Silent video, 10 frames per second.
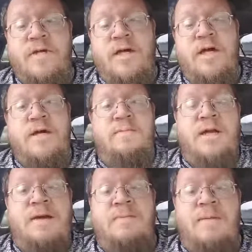But
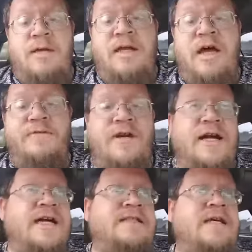I'm gonna get off here,
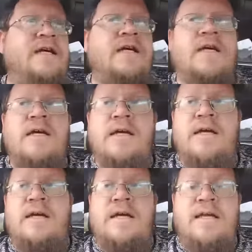guys,
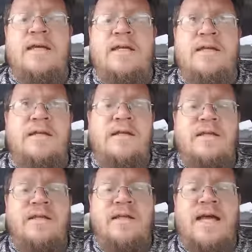head into
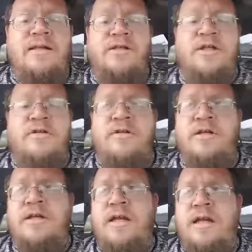to Dollar General
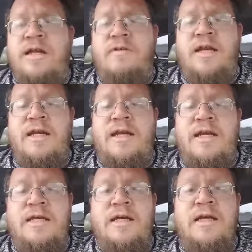and get what I
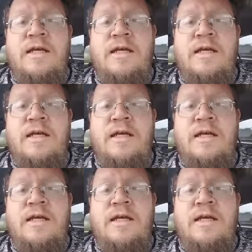need.